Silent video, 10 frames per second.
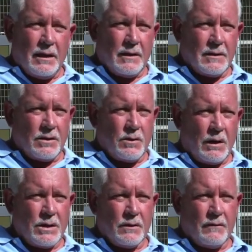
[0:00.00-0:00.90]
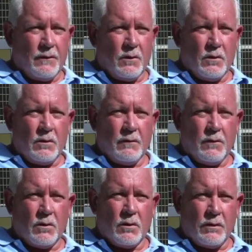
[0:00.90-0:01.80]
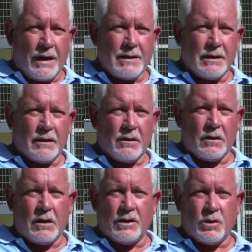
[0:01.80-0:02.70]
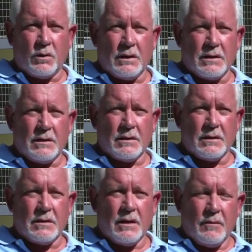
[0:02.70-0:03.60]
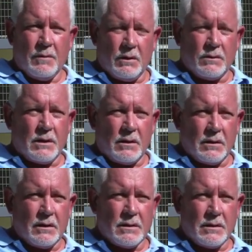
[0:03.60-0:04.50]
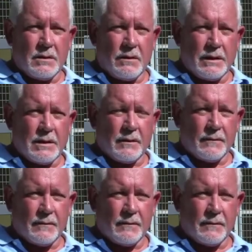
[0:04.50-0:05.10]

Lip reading: situation for racing, not only short distances but also long distance racing.